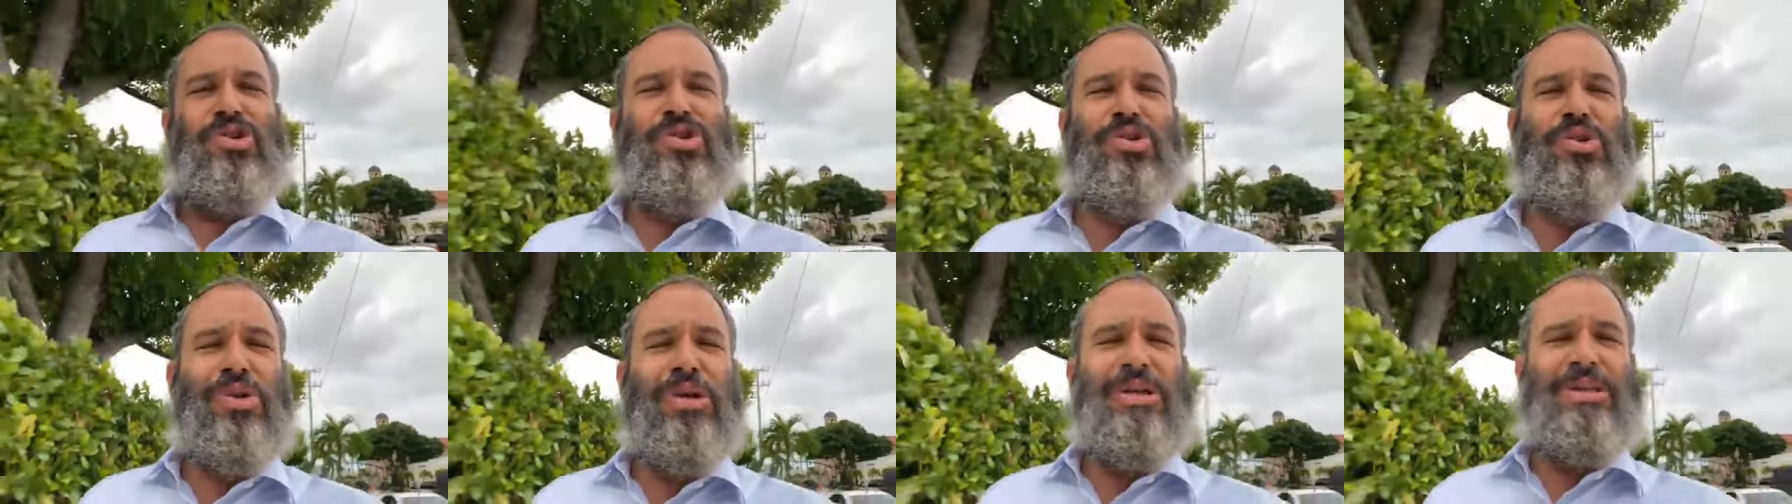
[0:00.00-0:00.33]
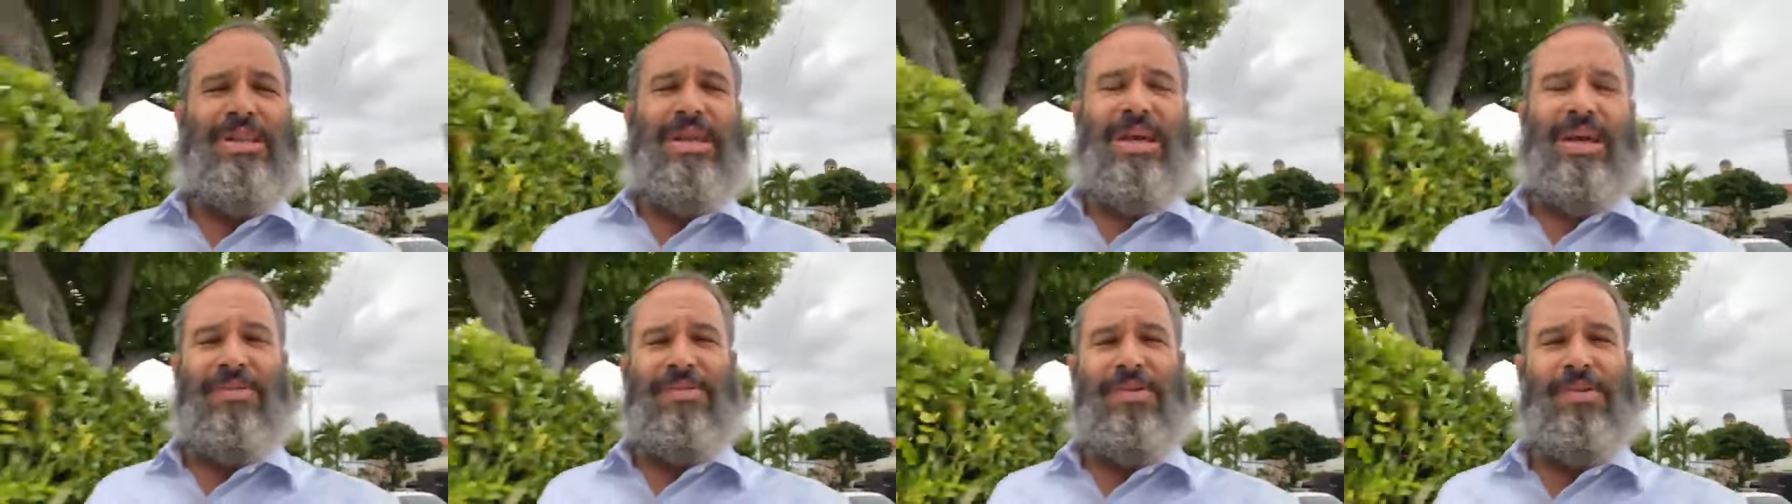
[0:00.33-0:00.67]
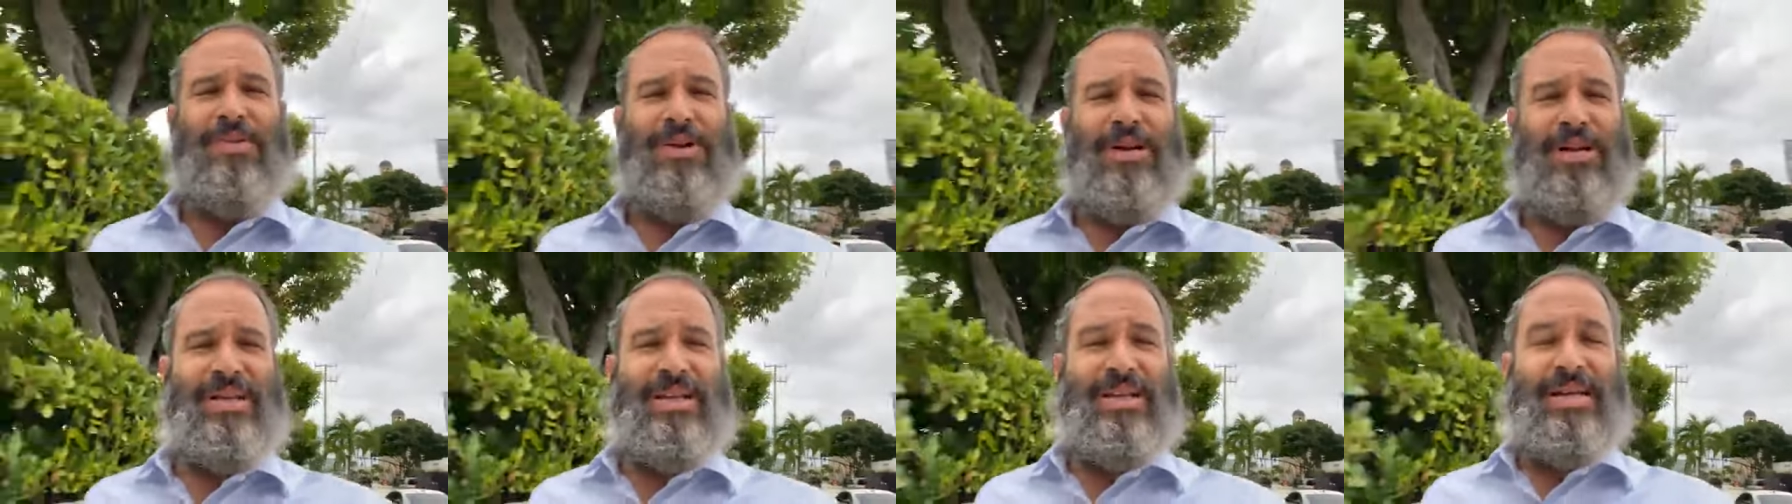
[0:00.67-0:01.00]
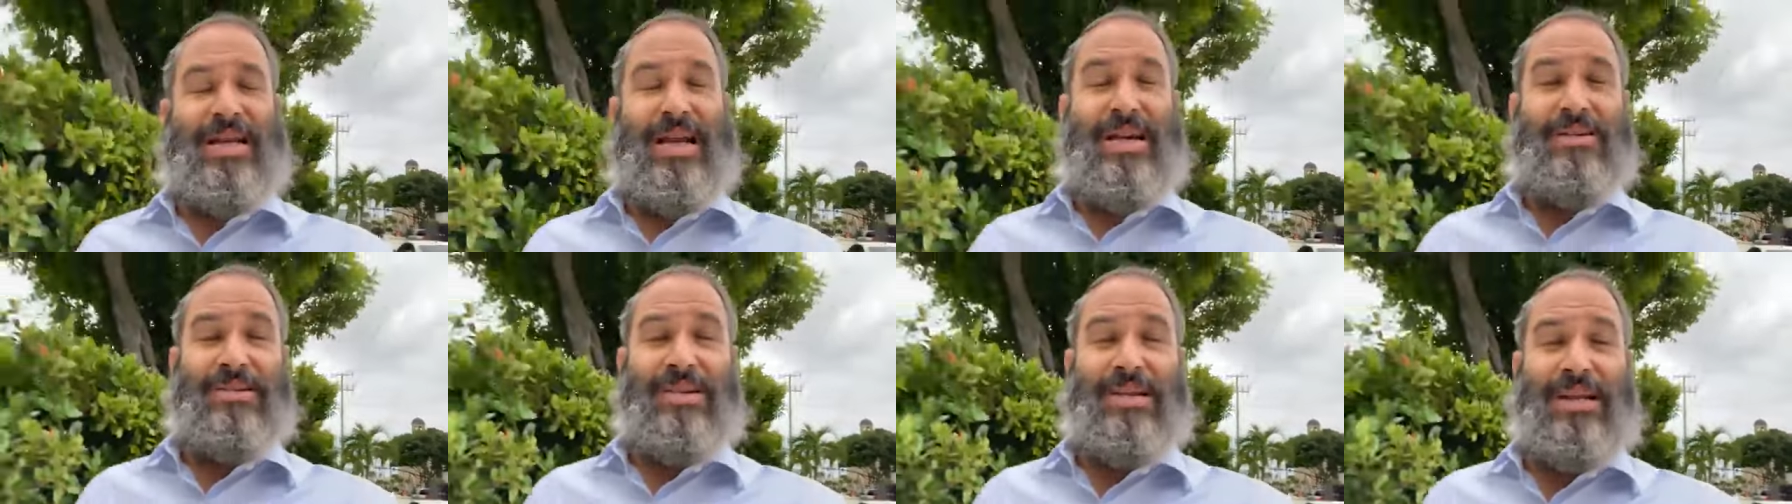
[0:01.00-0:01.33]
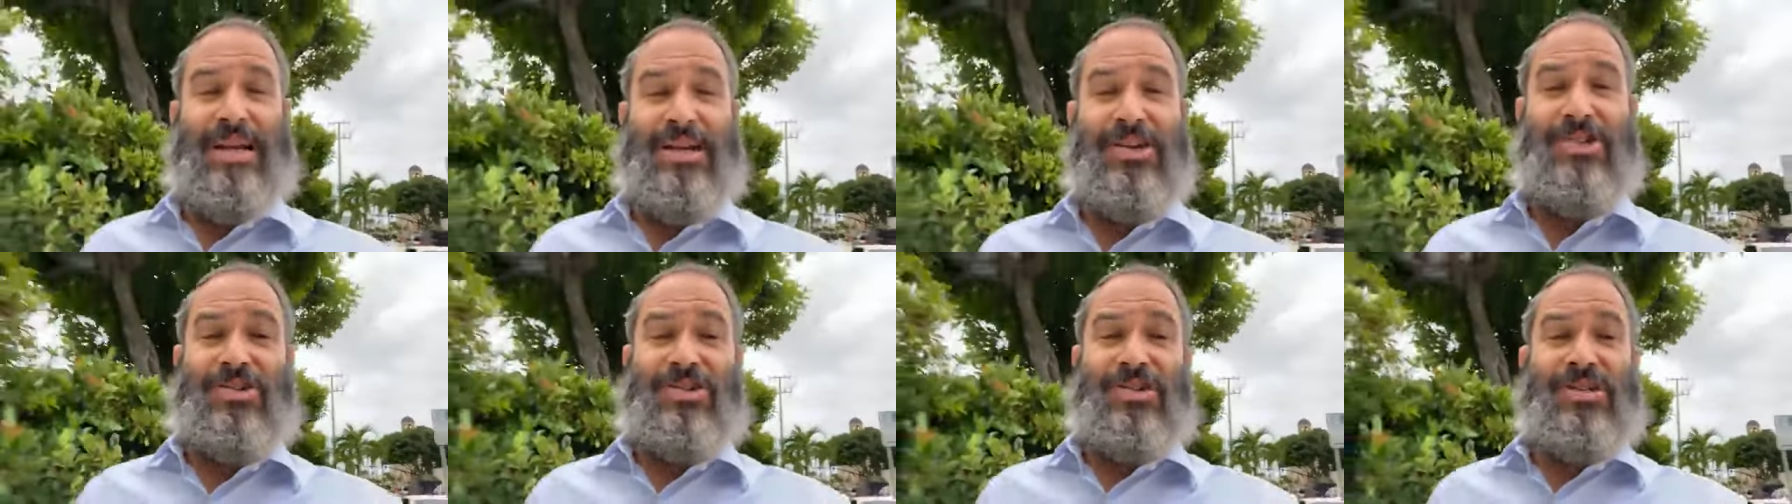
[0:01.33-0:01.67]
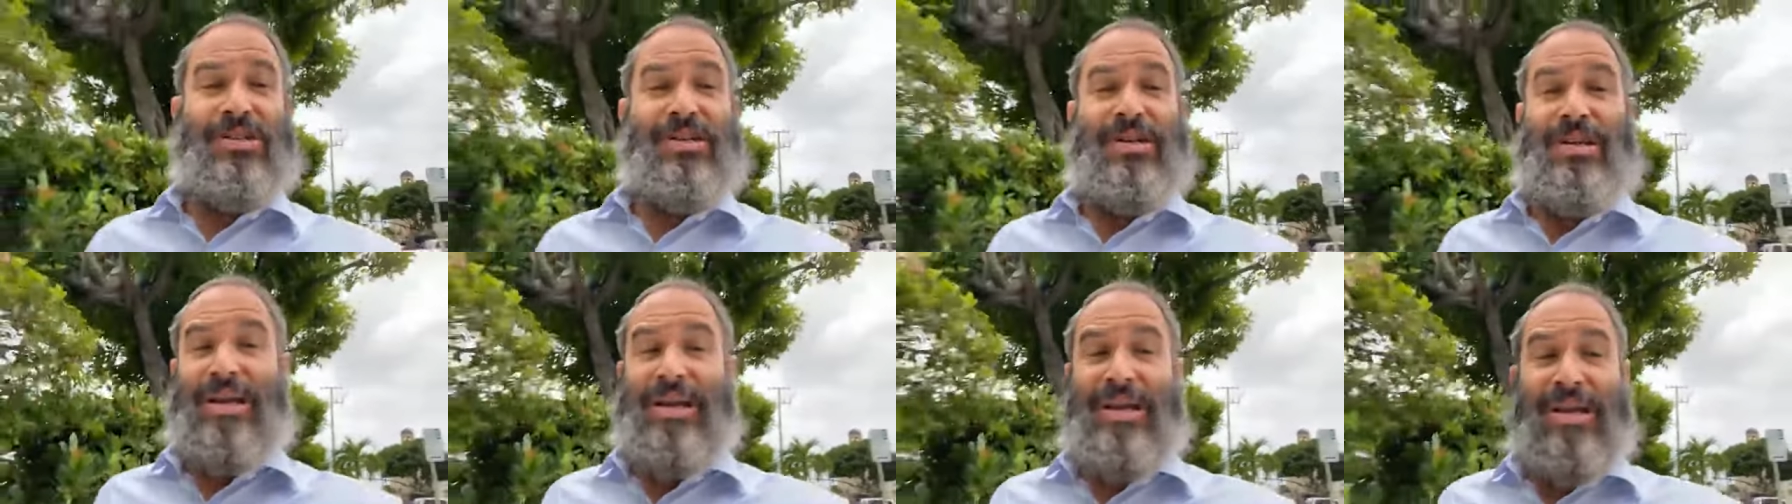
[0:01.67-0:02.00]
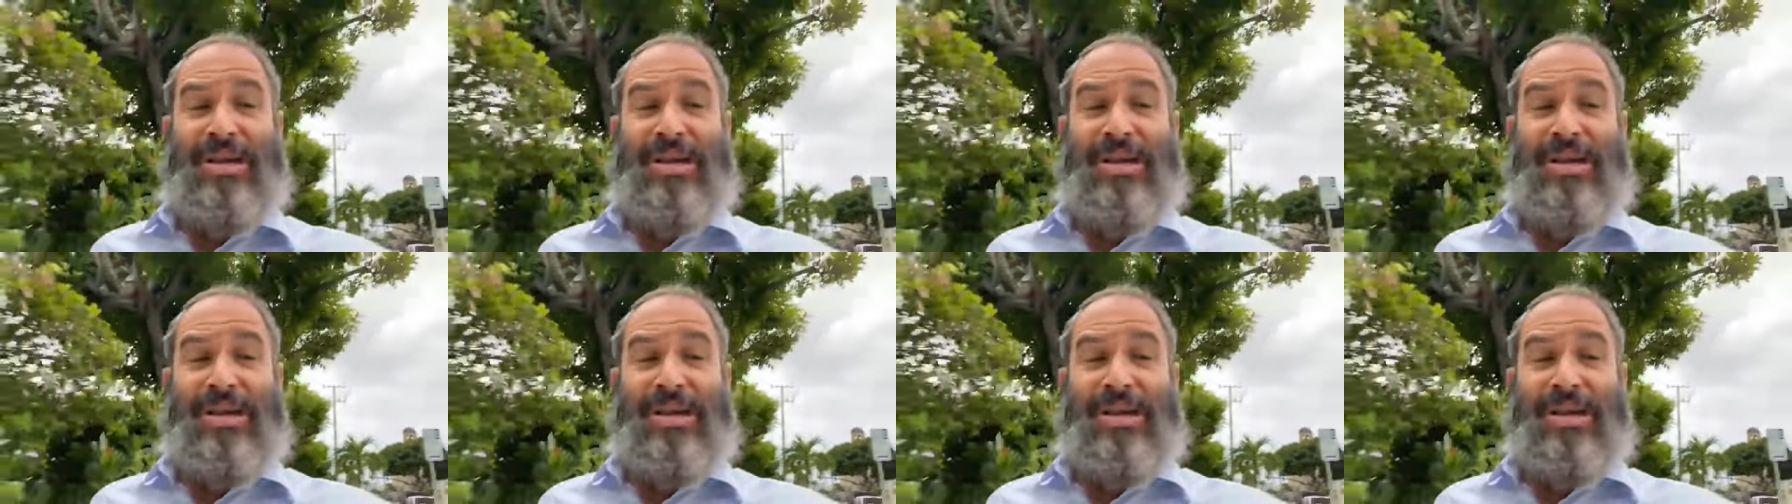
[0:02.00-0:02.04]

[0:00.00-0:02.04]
joy to everyone in the congregation,